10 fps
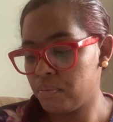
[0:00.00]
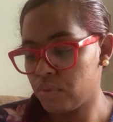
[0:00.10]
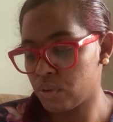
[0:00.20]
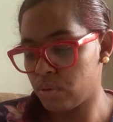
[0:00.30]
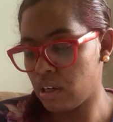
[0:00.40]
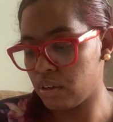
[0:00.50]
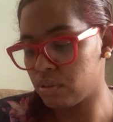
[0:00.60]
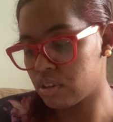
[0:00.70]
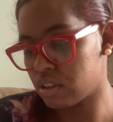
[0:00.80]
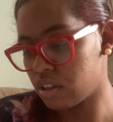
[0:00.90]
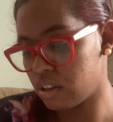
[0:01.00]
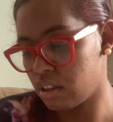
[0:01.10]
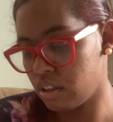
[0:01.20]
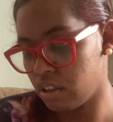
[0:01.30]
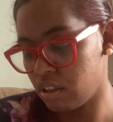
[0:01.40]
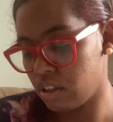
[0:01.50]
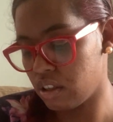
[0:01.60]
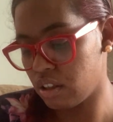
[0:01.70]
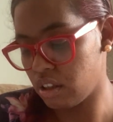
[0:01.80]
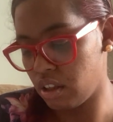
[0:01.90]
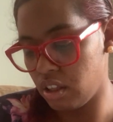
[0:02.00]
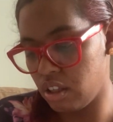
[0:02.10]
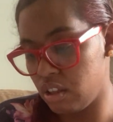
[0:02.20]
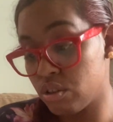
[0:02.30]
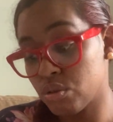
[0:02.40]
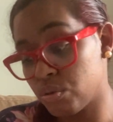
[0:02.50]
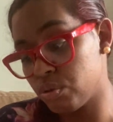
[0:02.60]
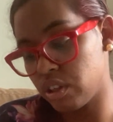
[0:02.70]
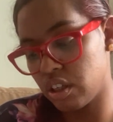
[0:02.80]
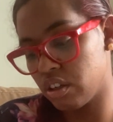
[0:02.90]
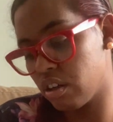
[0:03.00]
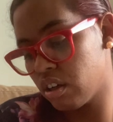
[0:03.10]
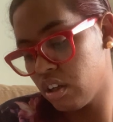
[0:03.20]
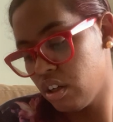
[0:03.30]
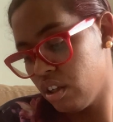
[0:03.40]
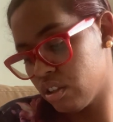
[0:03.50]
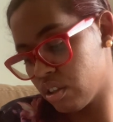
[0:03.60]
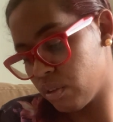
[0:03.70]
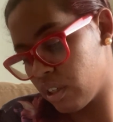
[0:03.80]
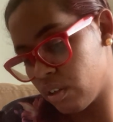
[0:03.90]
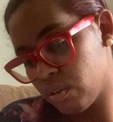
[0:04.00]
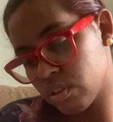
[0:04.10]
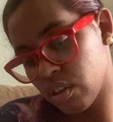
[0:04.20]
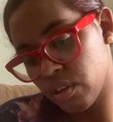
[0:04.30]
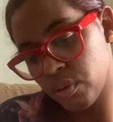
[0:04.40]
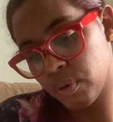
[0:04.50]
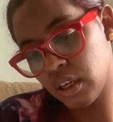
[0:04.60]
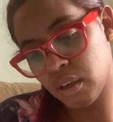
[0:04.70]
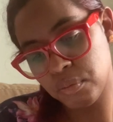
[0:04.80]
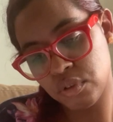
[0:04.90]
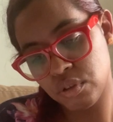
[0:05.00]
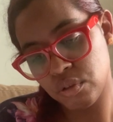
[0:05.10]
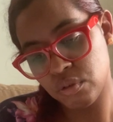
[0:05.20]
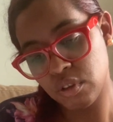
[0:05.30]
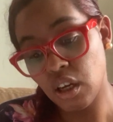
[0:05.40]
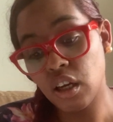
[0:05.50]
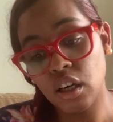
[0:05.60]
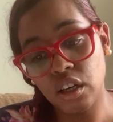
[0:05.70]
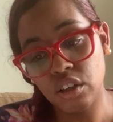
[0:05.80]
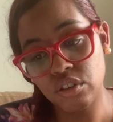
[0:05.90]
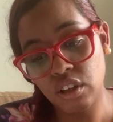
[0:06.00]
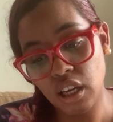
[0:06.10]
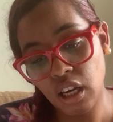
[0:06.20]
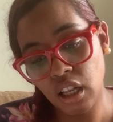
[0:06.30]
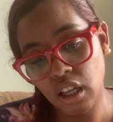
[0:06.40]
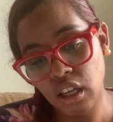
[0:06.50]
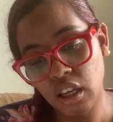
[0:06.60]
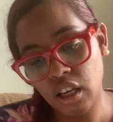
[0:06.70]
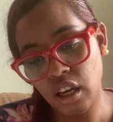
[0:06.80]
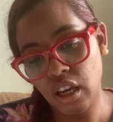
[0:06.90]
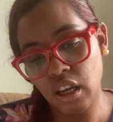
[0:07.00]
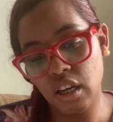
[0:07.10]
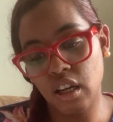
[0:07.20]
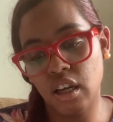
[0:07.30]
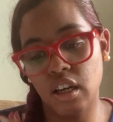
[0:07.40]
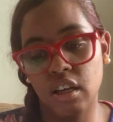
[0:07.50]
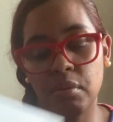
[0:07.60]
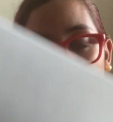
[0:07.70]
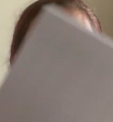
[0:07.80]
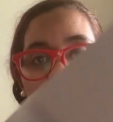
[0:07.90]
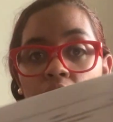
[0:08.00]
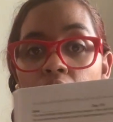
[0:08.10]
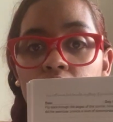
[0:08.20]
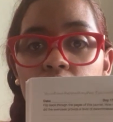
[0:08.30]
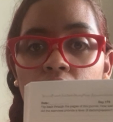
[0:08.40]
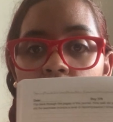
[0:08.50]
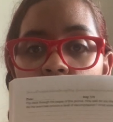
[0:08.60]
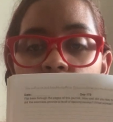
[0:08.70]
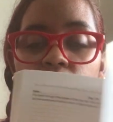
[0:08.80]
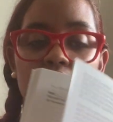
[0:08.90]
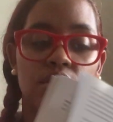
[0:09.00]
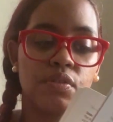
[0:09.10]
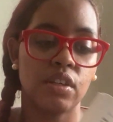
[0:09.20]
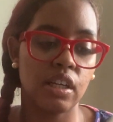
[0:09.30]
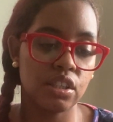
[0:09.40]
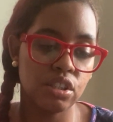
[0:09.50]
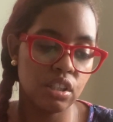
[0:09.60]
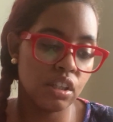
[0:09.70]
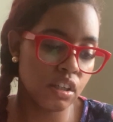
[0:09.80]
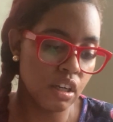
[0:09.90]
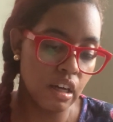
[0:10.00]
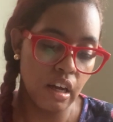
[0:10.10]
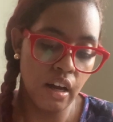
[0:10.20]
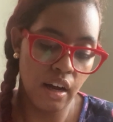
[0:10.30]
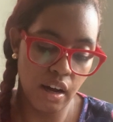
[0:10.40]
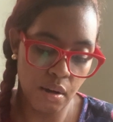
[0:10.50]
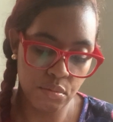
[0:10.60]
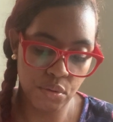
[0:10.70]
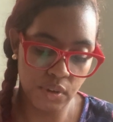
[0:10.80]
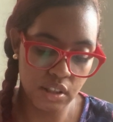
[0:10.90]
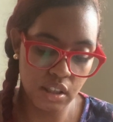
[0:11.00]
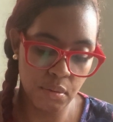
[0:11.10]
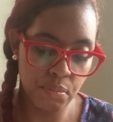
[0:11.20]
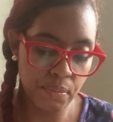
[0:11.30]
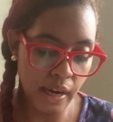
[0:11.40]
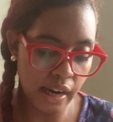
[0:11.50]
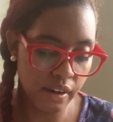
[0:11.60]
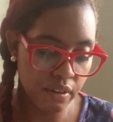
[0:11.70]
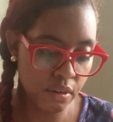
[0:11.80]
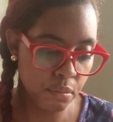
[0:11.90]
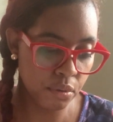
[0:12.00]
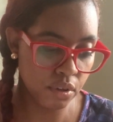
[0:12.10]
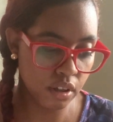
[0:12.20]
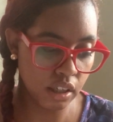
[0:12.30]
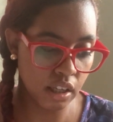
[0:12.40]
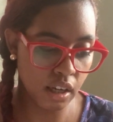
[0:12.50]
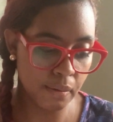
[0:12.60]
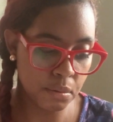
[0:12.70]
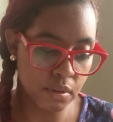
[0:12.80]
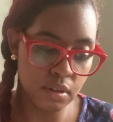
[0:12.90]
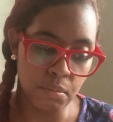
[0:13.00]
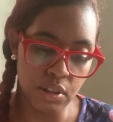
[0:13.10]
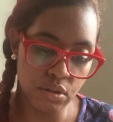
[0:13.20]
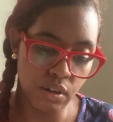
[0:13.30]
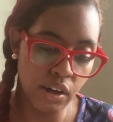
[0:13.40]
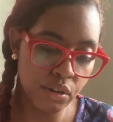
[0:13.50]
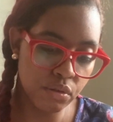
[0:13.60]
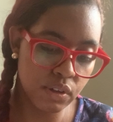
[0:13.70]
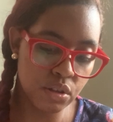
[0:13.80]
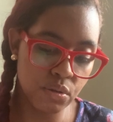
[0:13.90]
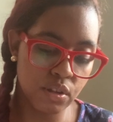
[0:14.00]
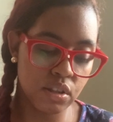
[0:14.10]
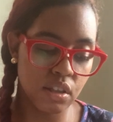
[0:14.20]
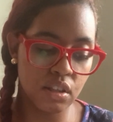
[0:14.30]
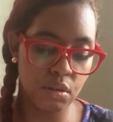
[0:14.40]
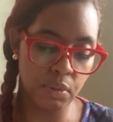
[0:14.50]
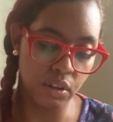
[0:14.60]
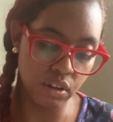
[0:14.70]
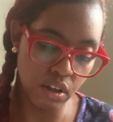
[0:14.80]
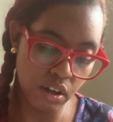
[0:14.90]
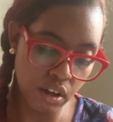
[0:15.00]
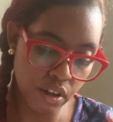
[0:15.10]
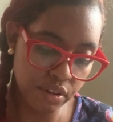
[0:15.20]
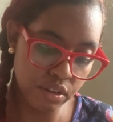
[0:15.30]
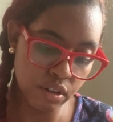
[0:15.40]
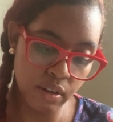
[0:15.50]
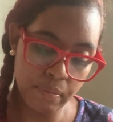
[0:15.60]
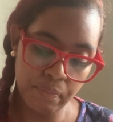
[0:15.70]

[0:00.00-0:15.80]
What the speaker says: throughout the school year. So it goes all the way up to day 180, and yeah, so I can use this for next year. Towards the back of the book, it comes with some mental health resources about the author,